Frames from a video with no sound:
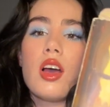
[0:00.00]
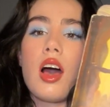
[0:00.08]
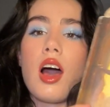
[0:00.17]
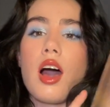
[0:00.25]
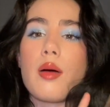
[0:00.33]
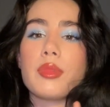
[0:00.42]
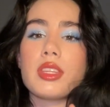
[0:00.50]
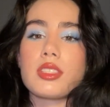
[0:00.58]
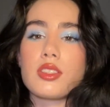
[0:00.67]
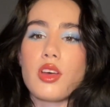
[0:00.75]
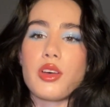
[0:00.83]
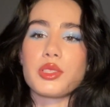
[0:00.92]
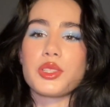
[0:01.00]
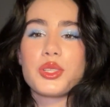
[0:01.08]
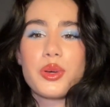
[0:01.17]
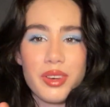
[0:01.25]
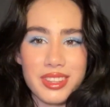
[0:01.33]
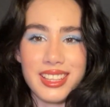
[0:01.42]
And this is also
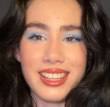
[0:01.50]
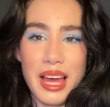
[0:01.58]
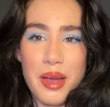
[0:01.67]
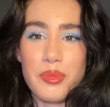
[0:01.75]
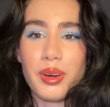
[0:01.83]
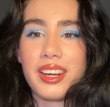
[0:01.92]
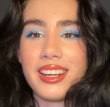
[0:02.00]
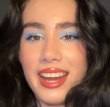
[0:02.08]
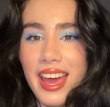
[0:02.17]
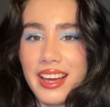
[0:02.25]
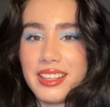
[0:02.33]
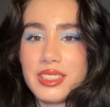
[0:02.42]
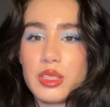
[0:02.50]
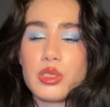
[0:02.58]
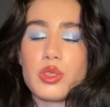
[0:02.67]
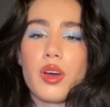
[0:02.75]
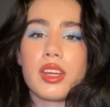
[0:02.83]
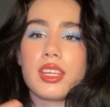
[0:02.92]
due at the library next,
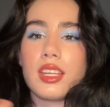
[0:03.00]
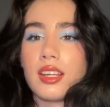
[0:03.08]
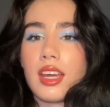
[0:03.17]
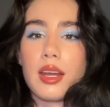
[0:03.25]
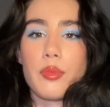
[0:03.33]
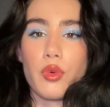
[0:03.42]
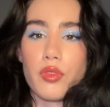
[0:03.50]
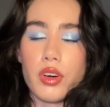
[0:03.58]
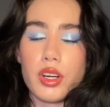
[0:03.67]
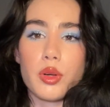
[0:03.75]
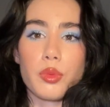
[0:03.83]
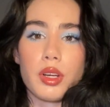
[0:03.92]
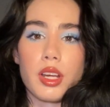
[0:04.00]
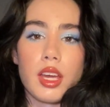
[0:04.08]
so I need to get a move on reading